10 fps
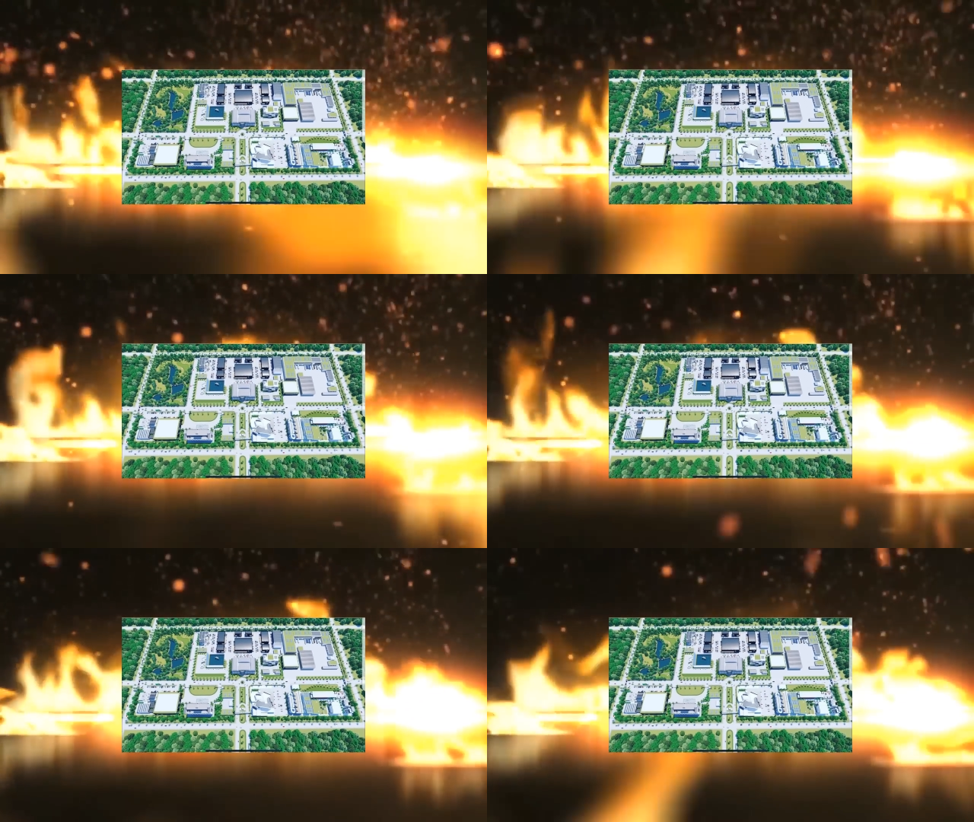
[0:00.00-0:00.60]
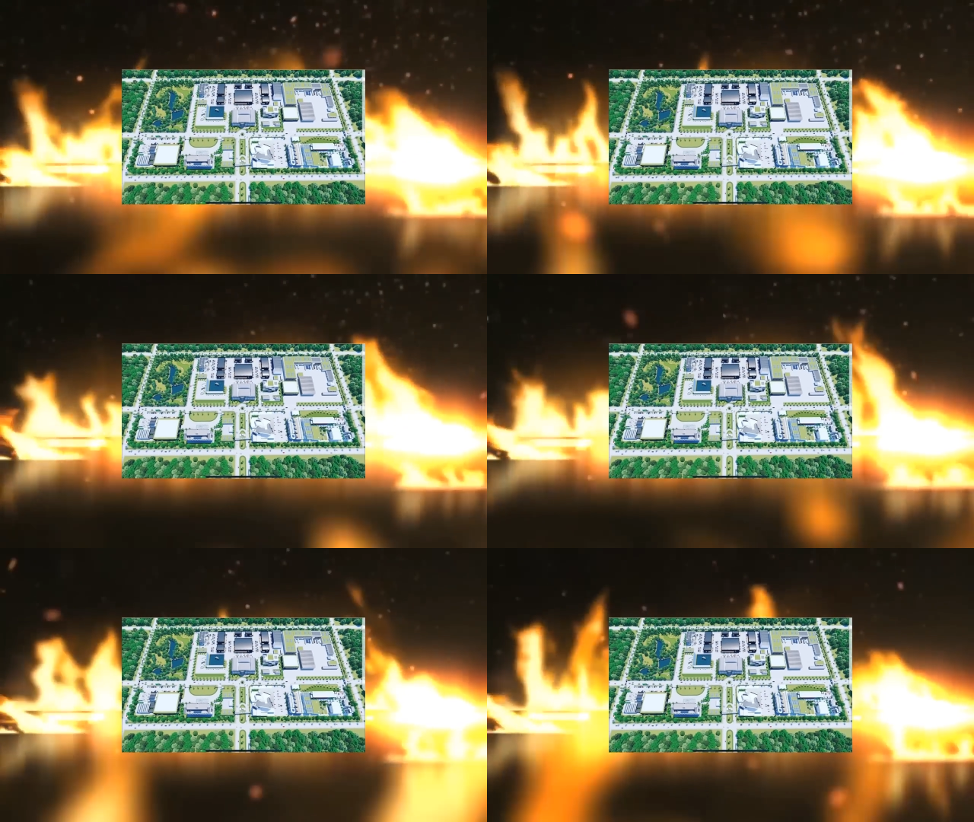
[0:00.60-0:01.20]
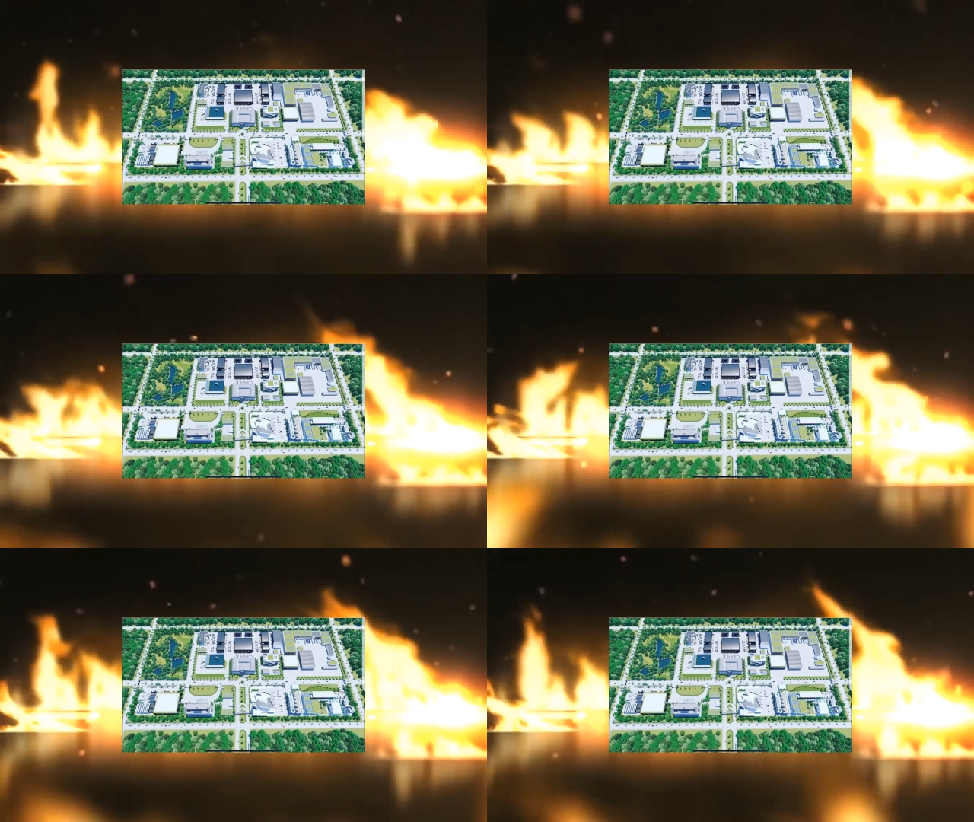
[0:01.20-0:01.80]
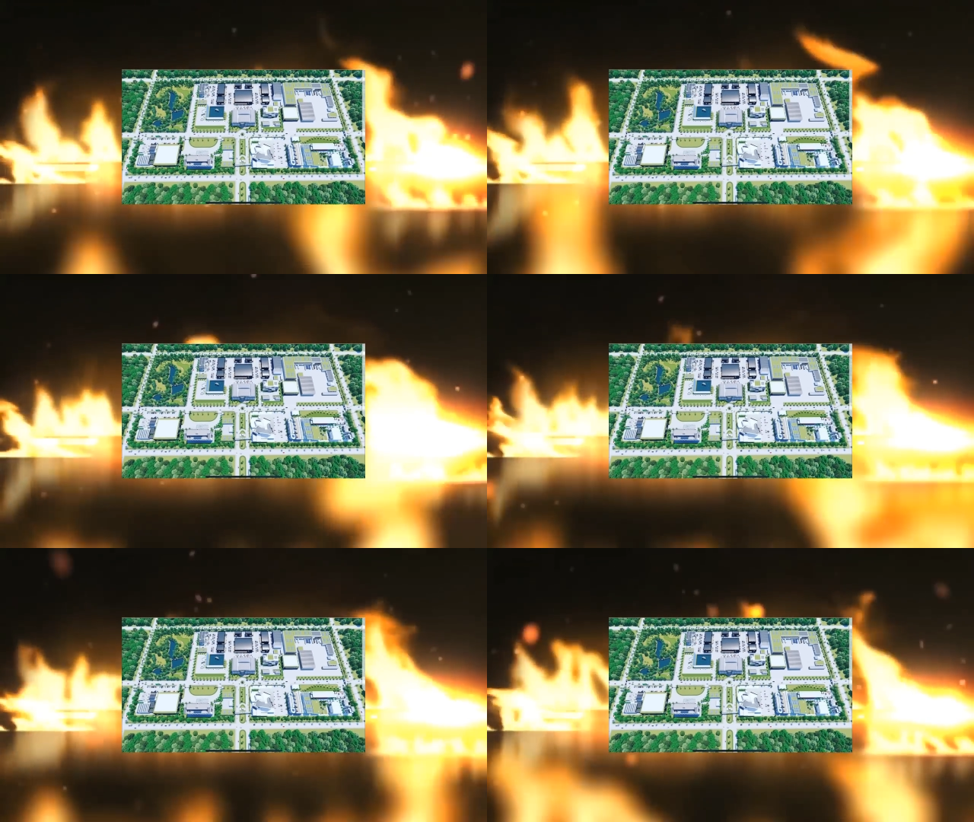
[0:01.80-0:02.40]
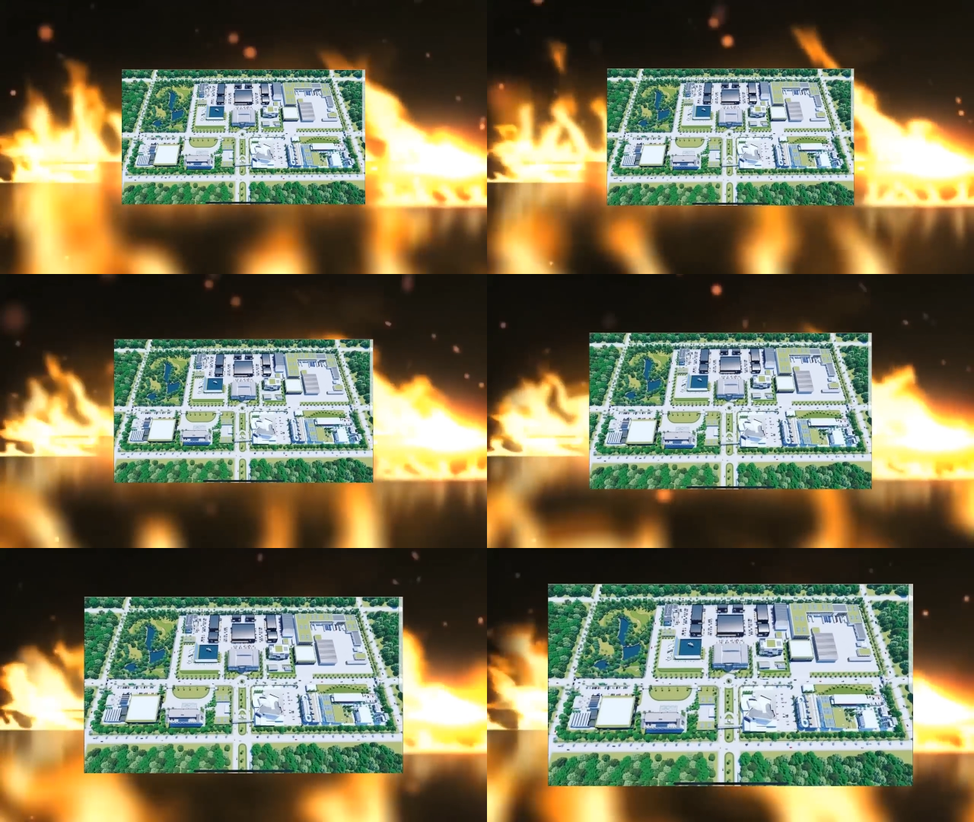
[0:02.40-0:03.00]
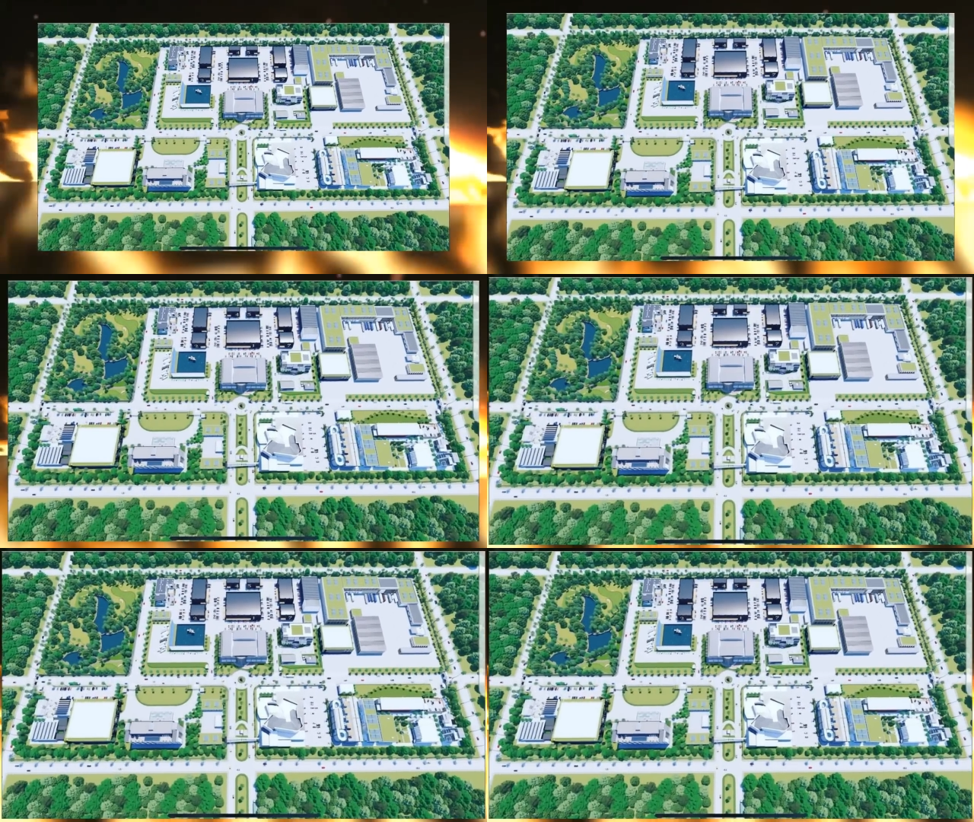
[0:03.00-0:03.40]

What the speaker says: [unreadable: no face in view]